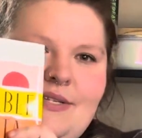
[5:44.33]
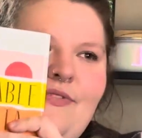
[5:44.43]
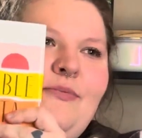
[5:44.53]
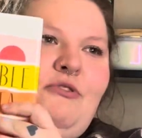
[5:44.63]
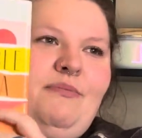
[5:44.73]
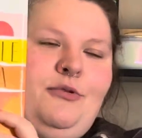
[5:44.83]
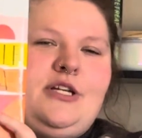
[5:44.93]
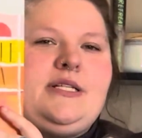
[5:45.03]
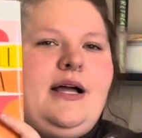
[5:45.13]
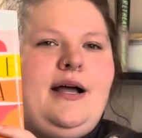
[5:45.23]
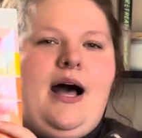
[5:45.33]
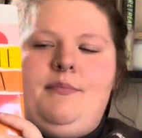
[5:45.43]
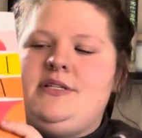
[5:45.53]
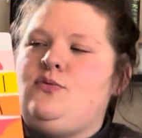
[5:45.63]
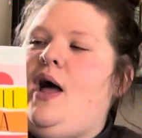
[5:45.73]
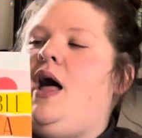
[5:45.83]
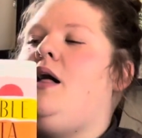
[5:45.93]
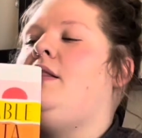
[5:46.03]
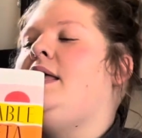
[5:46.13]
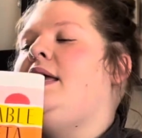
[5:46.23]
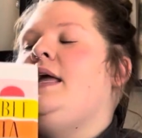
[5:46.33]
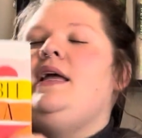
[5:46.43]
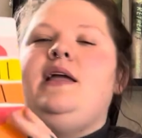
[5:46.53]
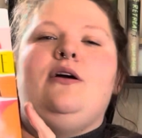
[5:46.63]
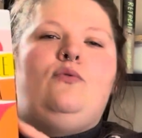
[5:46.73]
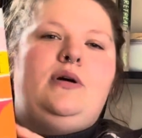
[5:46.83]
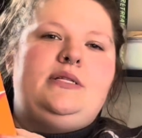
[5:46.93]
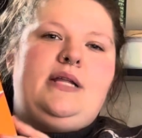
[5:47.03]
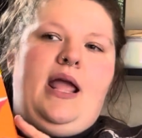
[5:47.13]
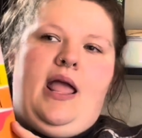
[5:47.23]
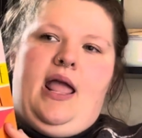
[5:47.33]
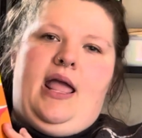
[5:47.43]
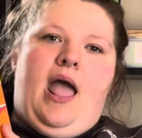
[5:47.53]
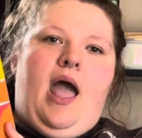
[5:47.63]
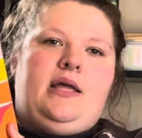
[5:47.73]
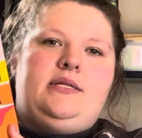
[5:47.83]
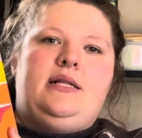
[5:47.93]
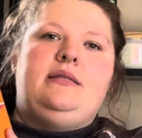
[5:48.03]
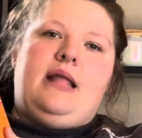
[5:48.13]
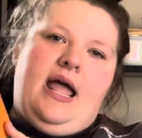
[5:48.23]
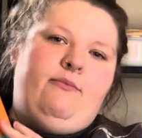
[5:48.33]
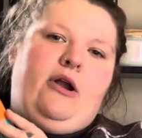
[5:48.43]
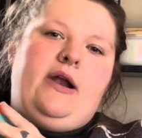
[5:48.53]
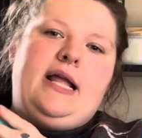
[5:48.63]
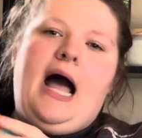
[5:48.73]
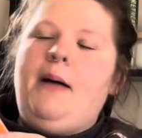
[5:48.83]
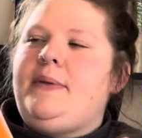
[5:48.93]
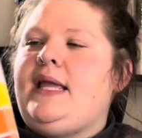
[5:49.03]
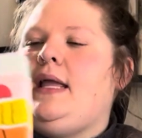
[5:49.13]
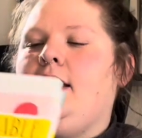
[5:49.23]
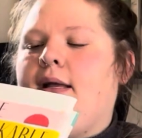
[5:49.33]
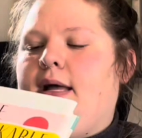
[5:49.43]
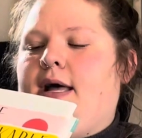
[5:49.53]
from thriftbooks.com as well. It was a ex-library copy.